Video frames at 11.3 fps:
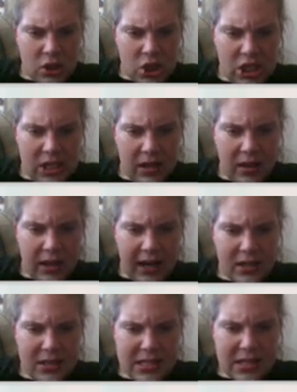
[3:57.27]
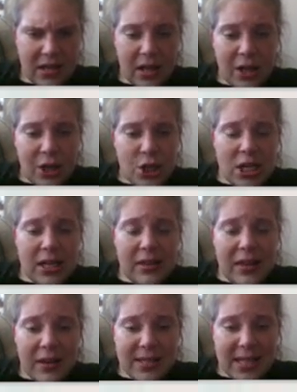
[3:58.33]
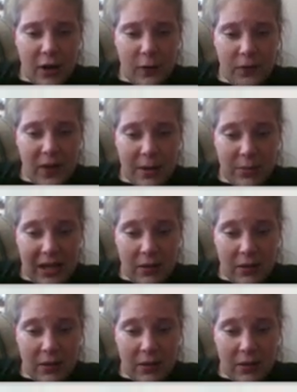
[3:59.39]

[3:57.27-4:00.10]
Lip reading: she declares. She loves that her family